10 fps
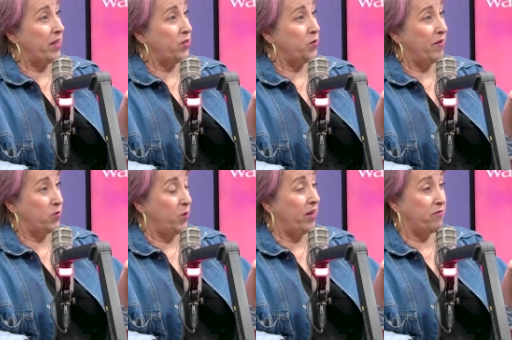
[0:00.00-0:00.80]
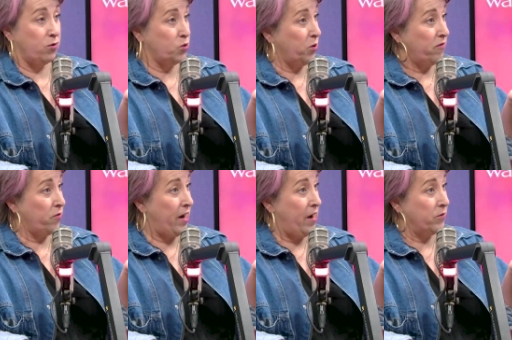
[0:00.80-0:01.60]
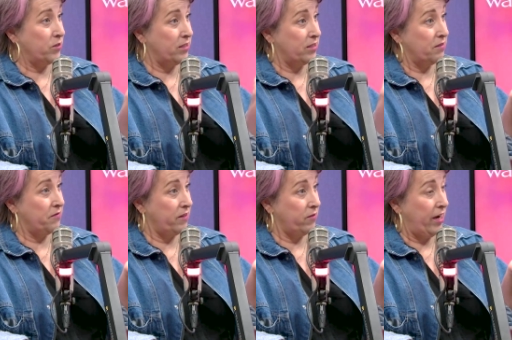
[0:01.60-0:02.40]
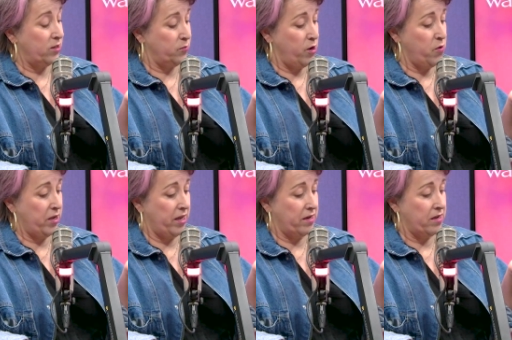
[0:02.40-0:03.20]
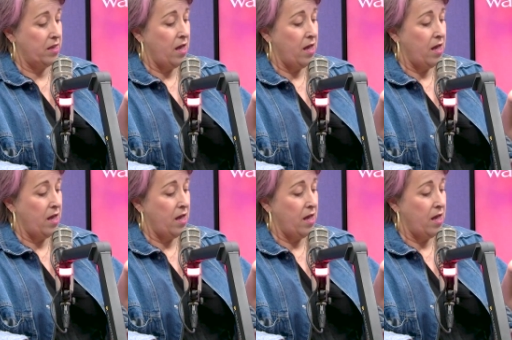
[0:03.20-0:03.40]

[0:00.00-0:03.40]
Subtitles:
that you have to wait a full 24 hours since the fever has broken.